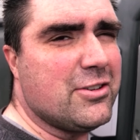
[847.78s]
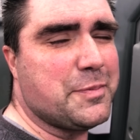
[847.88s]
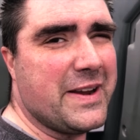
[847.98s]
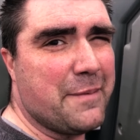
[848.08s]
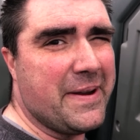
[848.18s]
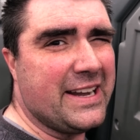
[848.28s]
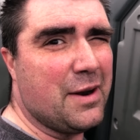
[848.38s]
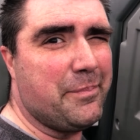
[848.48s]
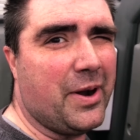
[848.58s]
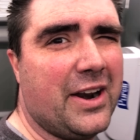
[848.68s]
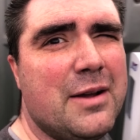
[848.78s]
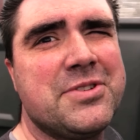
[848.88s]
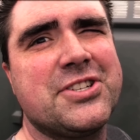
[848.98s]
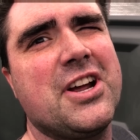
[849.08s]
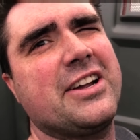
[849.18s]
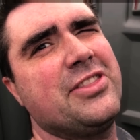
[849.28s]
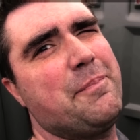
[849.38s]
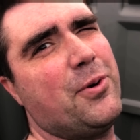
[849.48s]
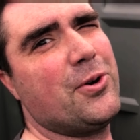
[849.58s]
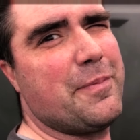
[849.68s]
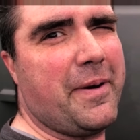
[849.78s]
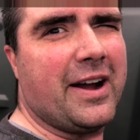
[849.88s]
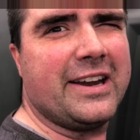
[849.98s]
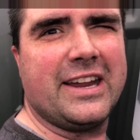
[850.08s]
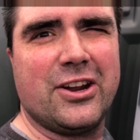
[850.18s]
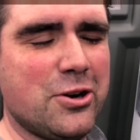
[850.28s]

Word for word: Kel's being a pain in the butt. I'm stuck in the porta potty